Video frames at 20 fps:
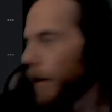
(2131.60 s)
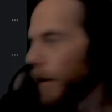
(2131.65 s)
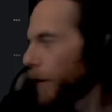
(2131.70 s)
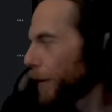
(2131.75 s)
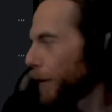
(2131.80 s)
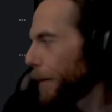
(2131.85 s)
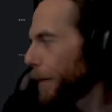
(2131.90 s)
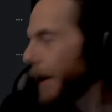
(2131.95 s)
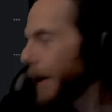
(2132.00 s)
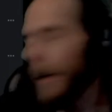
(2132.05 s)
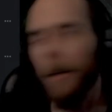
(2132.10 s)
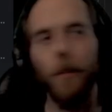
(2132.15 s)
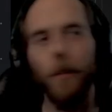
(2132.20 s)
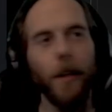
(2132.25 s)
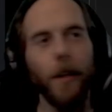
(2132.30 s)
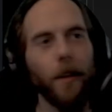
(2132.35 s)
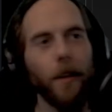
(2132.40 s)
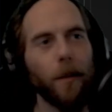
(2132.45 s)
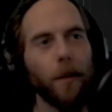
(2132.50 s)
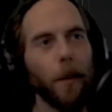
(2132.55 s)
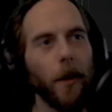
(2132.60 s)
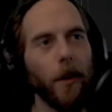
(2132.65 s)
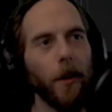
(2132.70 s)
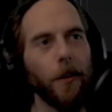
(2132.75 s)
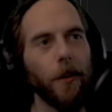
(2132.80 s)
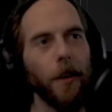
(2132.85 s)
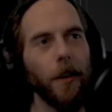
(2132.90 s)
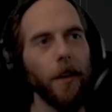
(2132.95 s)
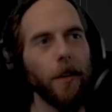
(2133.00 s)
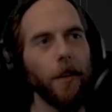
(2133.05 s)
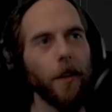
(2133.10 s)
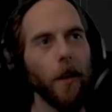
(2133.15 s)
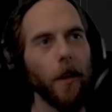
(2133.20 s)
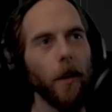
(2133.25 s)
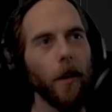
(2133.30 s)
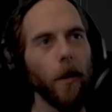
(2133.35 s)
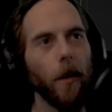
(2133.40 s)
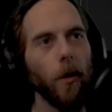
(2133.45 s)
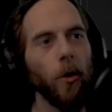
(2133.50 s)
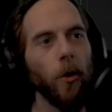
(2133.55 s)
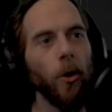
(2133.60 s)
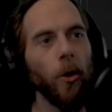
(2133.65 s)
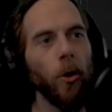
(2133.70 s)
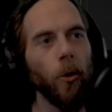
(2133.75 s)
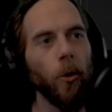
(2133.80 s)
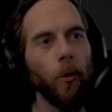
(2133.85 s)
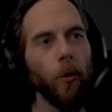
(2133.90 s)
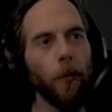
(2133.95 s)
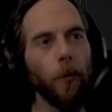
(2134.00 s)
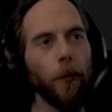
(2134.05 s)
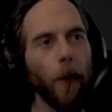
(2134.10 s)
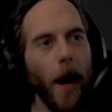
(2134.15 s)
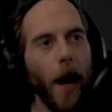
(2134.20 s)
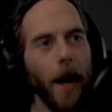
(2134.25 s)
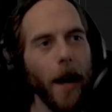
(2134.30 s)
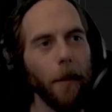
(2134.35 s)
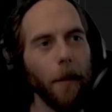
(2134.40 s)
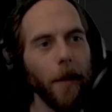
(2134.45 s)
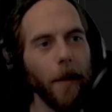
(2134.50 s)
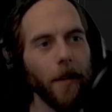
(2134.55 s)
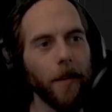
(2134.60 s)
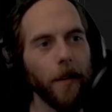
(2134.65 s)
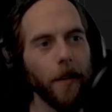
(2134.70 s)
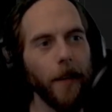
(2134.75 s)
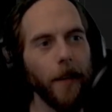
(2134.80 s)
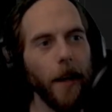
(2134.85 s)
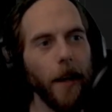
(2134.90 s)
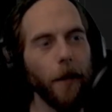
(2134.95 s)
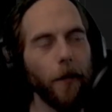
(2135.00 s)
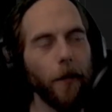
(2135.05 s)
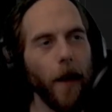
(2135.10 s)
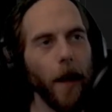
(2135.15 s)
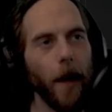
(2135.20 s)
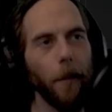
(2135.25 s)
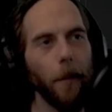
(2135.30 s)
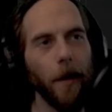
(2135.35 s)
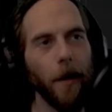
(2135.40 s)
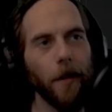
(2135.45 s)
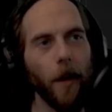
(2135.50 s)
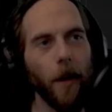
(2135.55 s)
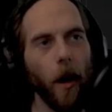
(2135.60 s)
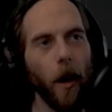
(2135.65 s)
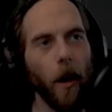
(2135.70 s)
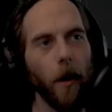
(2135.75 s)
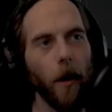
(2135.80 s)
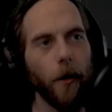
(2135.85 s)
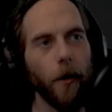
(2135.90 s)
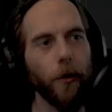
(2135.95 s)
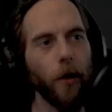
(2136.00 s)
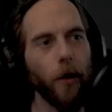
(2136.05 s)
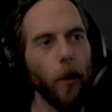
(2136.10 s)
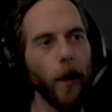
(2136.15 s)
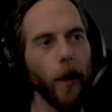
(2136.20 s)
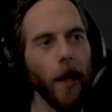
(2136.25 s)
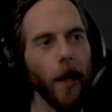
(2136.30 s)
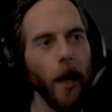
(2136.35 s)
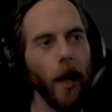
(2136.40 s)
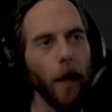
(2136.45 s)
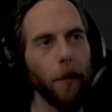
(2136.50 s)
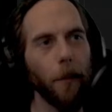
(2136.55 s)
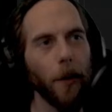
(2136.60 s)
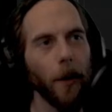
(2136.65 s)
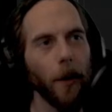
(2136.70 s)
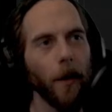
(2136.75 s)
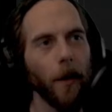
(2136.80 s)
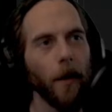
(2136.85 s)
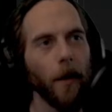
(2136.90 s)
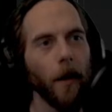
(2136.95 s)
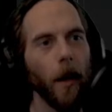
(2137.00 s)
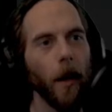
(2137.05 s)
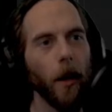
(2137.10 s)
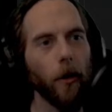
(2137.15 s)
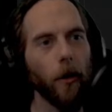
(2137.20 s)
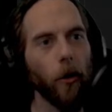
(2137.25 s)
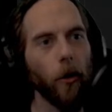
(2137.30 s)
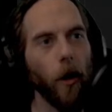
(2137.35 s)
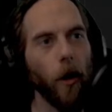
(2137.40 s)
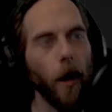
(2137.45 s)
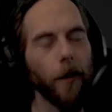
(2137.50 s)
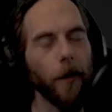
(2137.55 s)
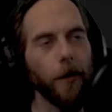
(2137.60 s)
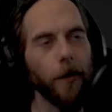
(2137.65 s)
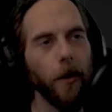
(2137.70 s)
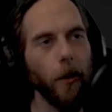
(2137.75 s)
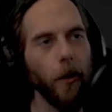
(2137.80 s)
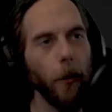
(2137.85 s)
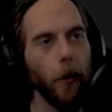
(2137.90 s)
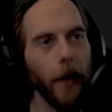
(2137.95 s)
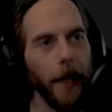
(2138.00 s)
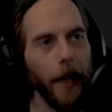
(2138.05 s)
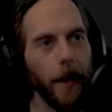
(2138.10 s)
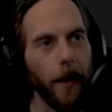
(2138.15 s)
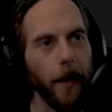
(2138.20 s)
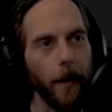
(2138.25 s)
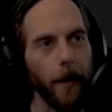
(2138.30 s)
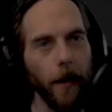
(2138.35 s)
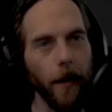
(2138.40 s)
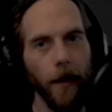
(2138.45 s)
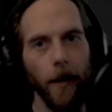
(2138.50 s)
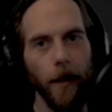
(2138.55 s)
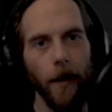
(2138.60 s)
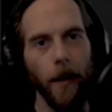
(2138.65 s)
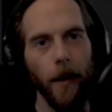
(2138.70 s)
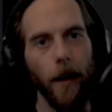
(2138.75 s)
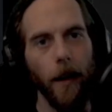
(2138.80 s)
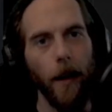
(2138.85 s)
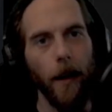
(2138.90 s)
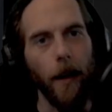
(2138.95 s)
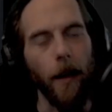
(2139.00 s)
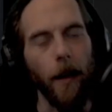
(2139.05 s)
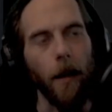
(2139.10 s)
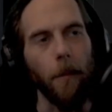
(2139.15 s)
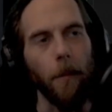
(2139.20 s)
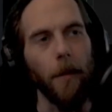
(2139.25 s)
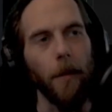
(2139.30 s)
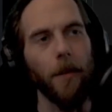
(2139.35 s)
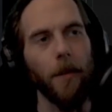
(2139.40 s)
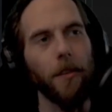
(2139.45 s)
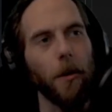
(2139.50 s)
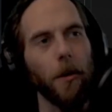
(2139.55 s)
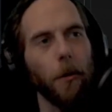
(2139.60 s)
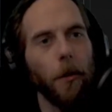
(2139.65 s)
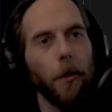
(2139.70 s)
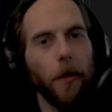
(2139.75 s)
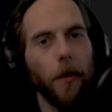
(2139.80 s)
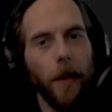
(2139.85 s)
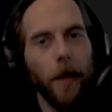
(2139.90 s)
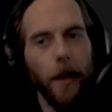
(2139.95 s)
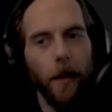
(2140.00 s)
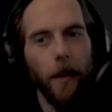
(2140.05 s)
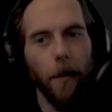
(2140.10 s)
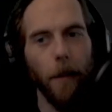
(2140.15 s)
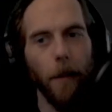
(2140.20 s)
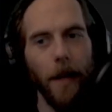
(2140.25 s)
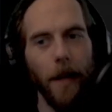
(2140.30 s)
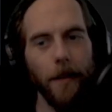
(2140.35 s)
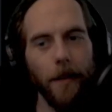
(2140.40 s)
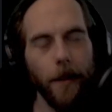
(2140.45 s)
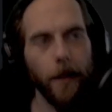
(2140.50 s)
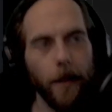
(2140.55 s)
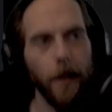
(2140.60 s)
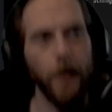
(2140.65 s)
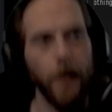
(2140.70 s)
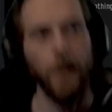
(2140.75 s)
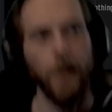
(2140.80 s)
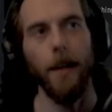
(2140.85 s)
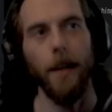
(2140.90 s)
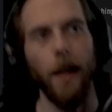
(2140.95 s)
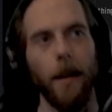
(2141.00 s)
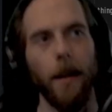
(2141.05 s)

Speaking of conspiracies, new fragments, data fragments are showing up across New Eden. So basically,